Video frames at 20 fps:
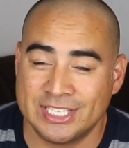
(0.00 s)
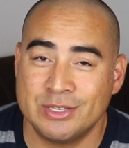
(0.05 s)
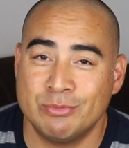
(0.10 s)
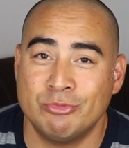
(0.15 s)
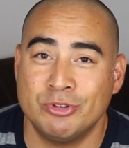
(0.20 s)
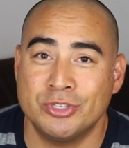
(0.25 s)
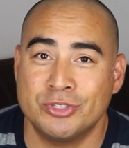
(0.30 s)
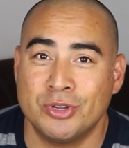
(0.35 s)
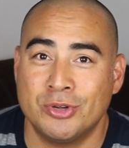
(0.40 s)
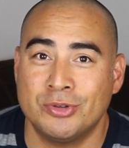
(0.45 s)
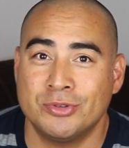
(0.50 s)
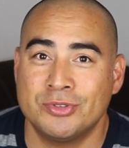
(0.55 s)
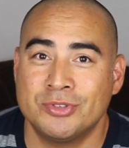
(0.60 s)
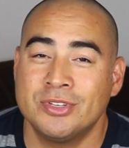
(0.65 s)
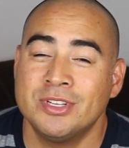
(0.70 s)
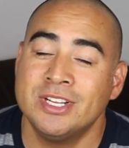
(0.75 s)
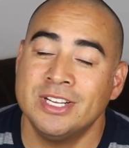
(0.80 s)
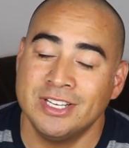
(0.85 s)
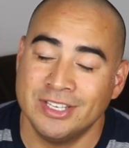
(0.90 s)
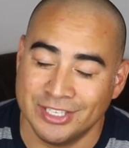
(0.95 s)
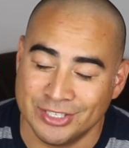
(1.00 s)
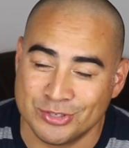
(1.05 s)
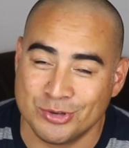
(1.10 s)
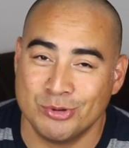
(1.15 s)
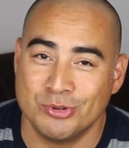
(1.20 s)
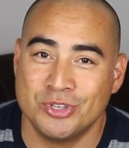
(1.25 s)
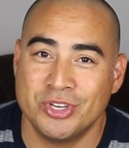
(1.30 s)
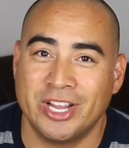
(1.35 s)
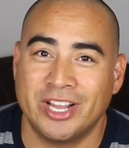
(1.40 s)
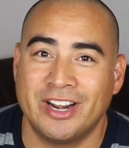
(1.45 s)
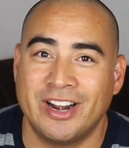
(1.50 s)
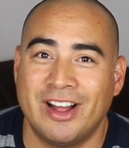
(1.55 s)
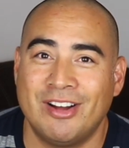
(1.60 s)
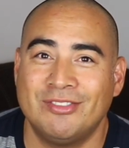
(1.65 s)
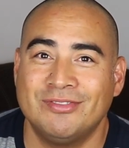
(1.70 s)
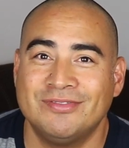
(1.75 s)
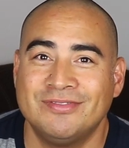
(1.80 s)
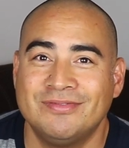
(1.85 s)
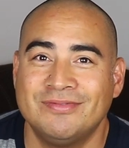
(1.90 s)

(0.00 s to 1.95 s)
some results. Let's go check it out.